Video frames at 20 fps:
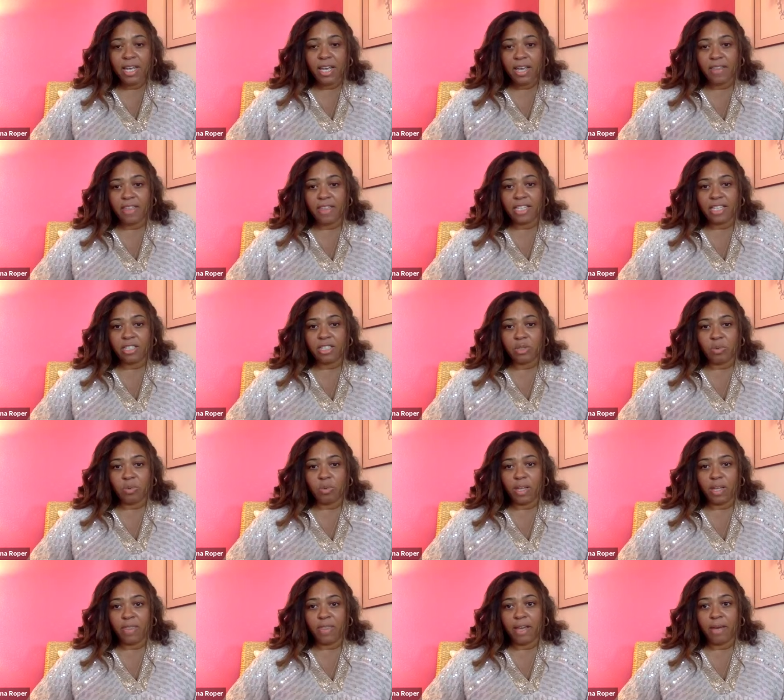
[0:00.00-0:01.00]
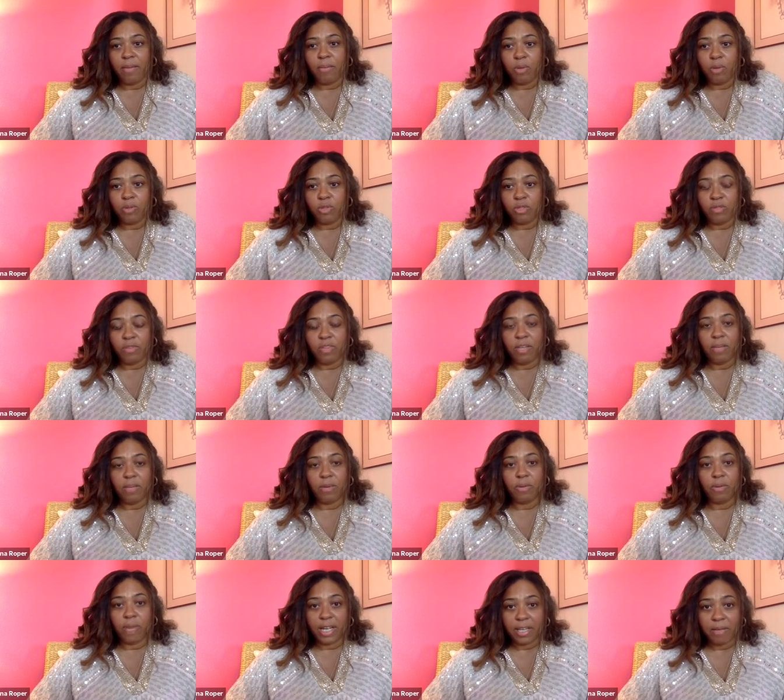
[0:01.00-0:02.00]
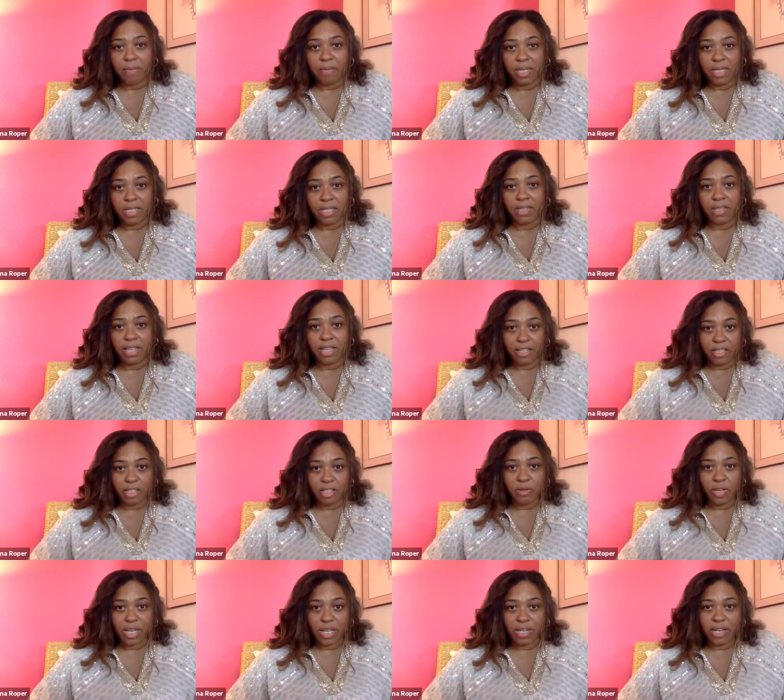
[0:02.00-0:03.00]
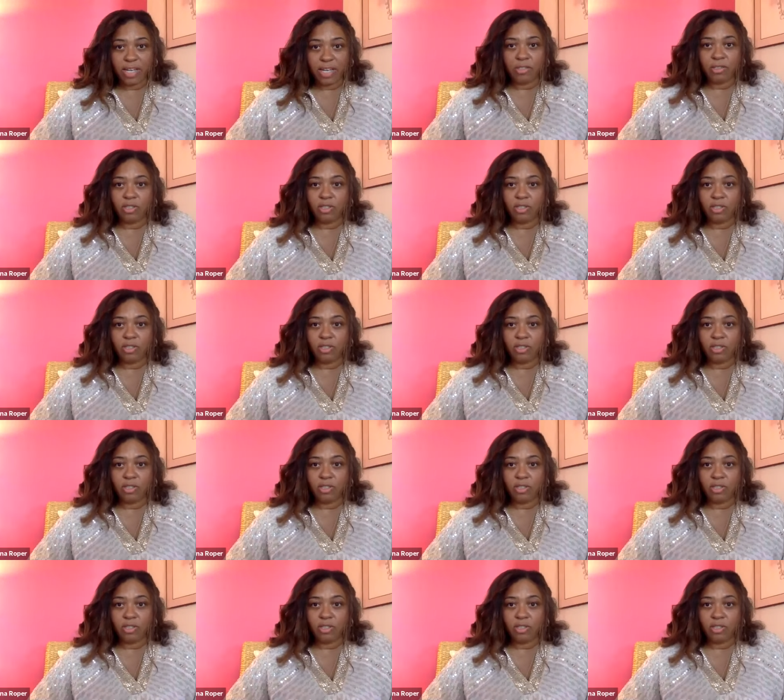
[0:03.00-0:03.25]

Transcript: and that's the one that most of them are recommending that you get now.